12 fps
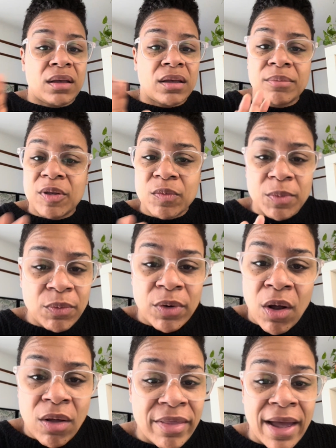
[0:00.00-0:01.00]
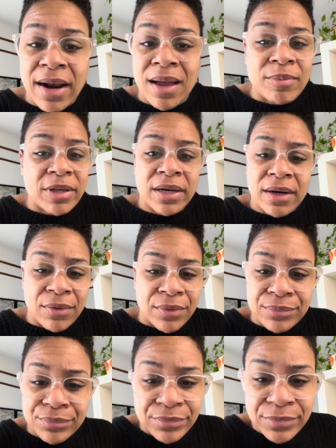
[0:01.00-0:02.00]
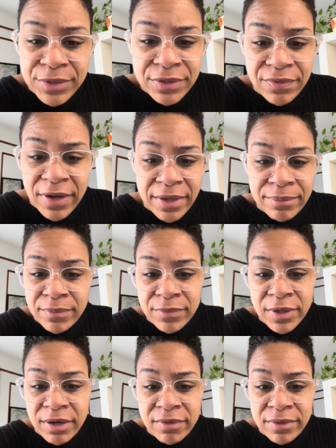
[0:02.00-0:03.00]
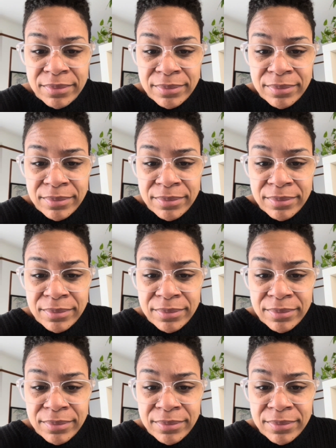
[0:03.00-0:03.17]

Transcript: Miss me with all of that. I'm gonna eat at home. It's fine, whatever.